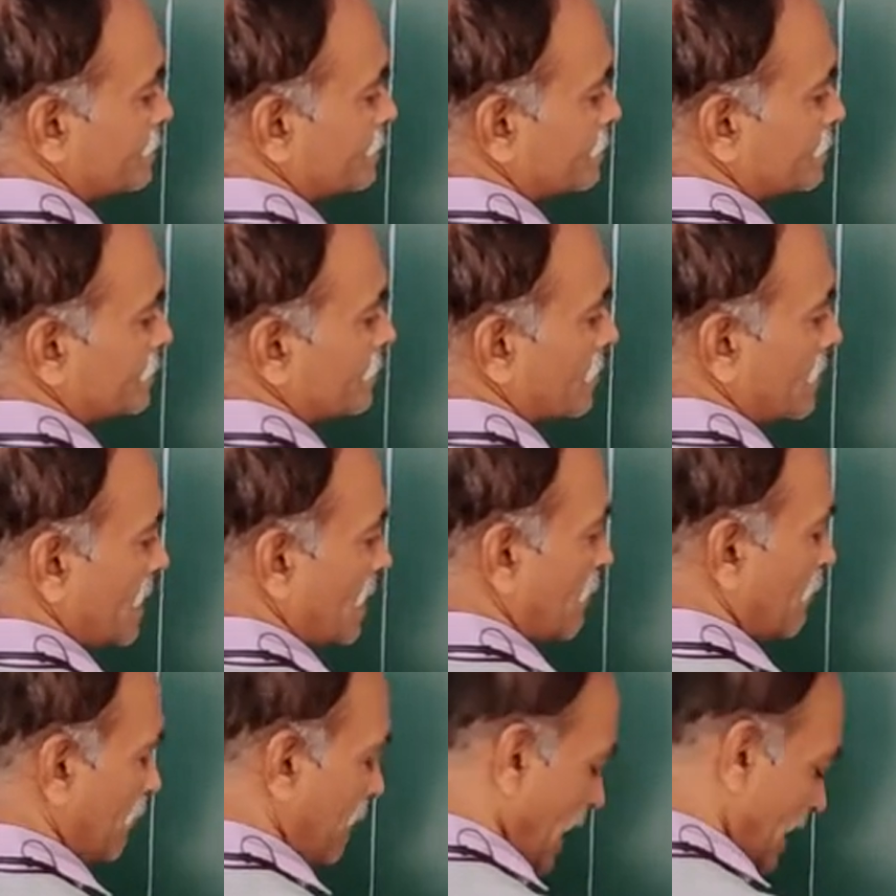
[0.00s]

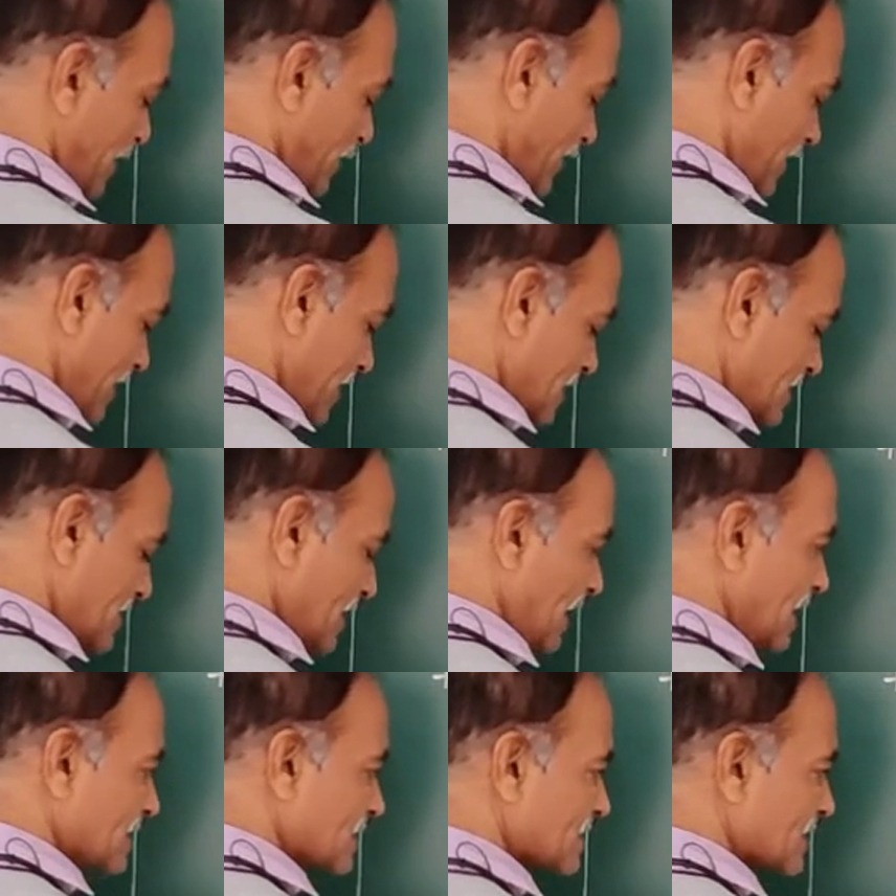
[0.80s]
minority
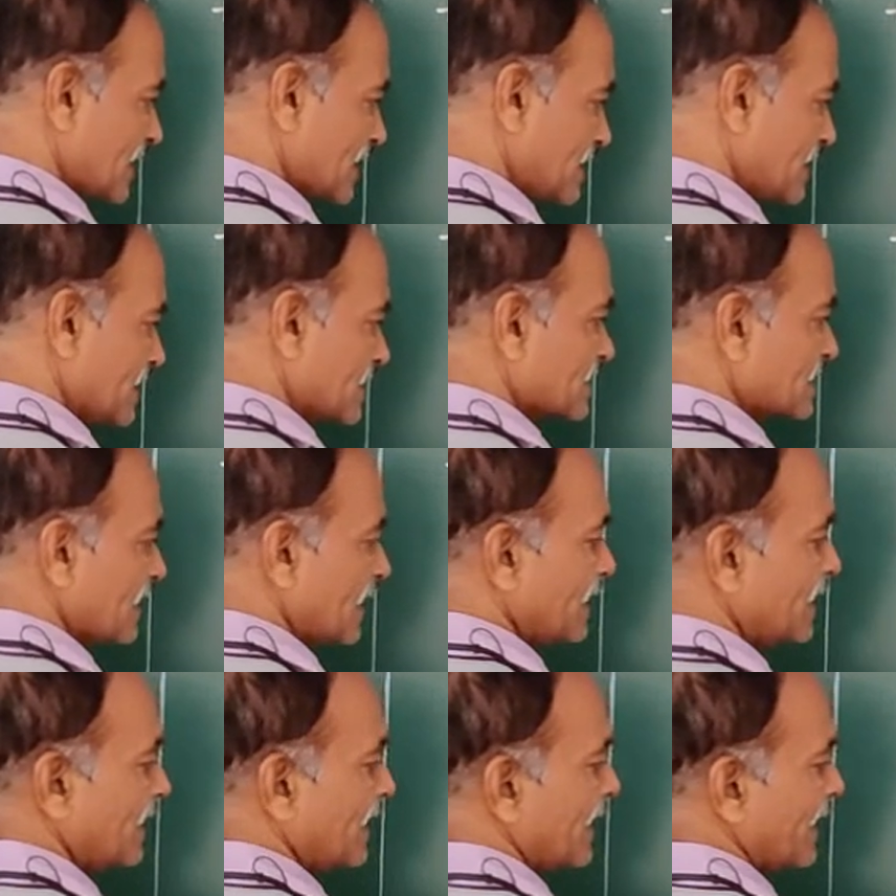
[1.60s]
charge carriers are
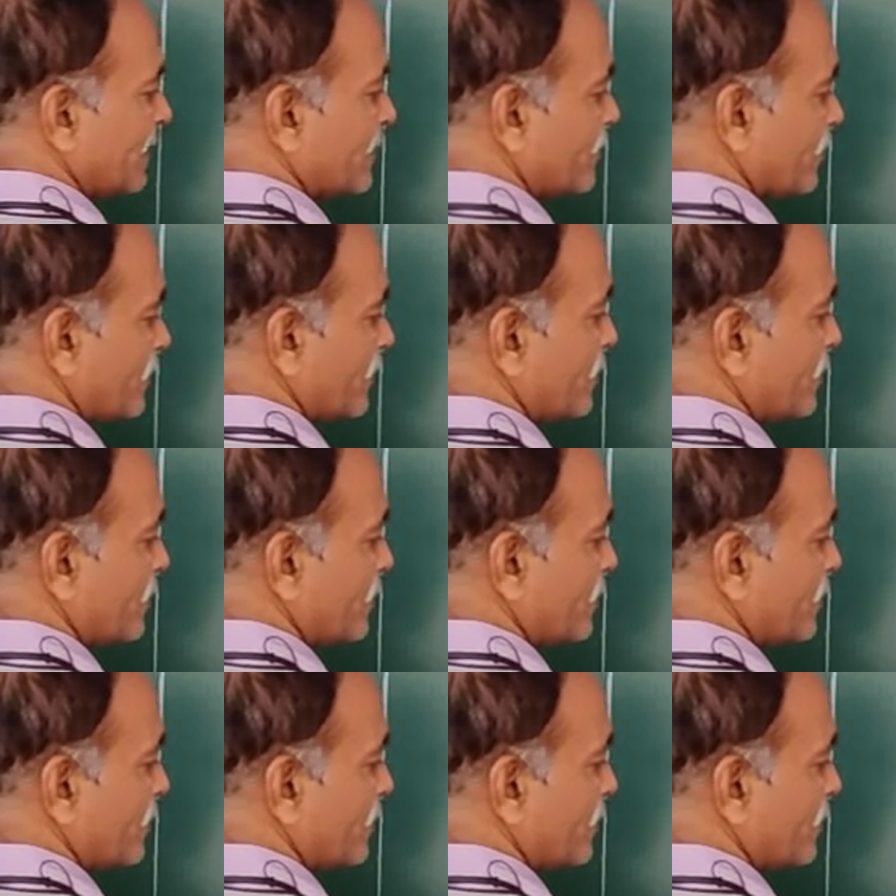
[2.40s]
electron.